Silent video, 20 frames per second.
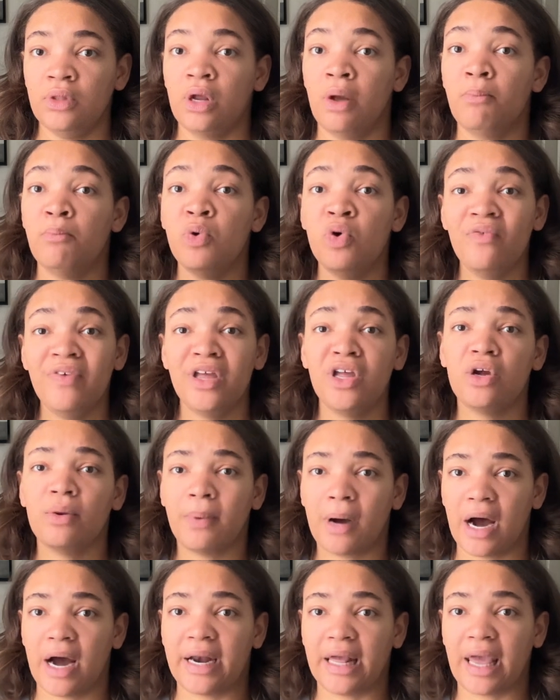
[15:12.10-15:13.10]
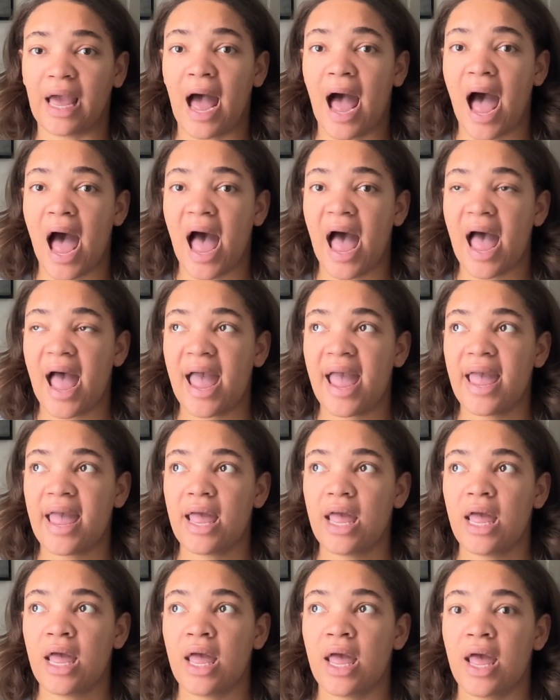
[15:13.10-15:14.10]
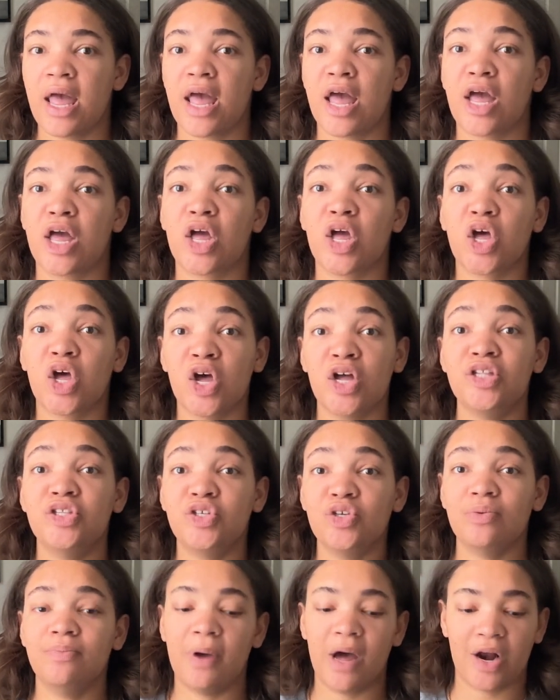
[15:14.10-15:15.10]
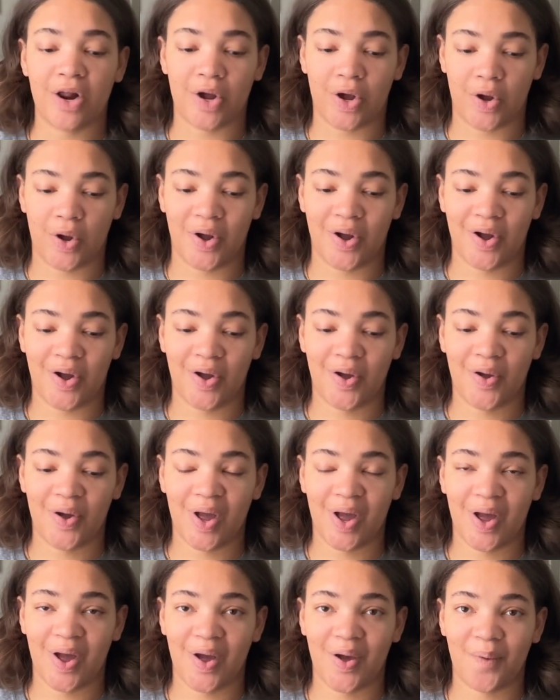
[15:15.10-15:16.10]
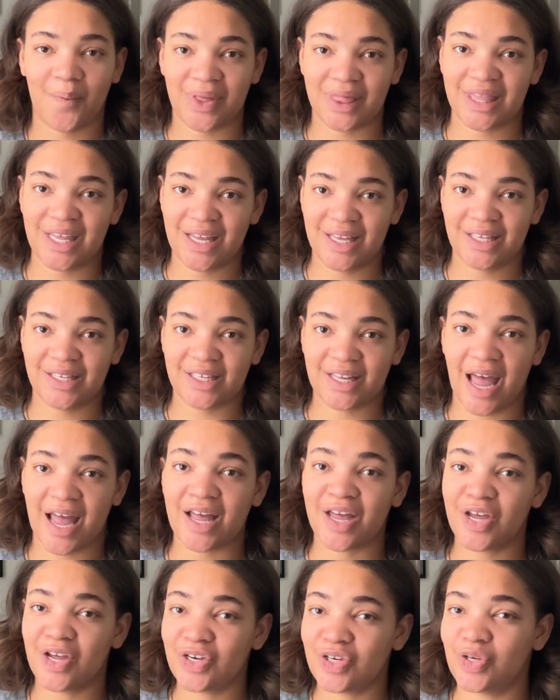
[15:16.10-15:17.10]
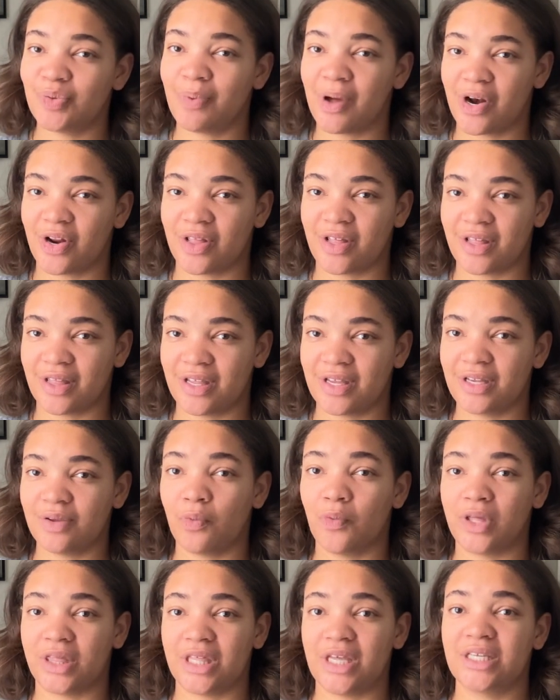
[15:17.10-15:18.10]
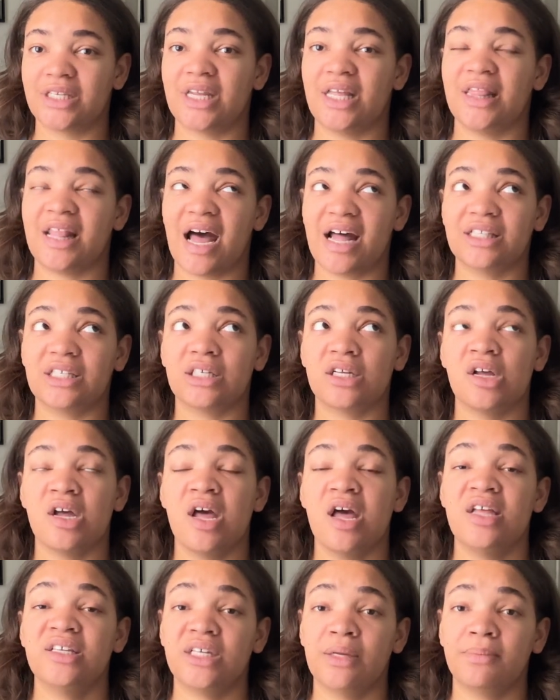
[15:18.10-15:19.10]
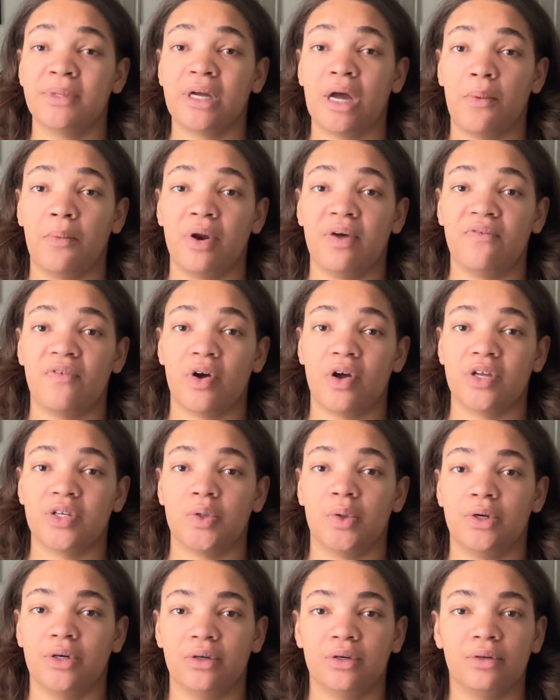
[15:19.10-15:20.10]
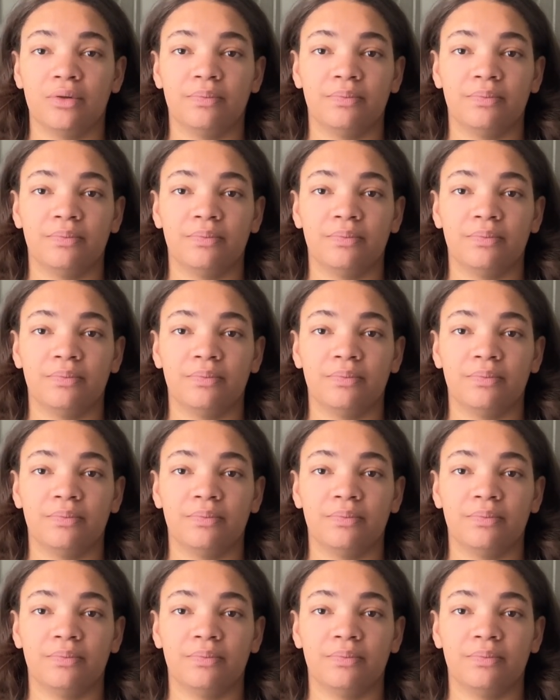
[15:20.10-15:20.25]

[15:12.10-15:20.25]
Moving your body. I could do better with this. I could do better with this, and that's something I want to focus on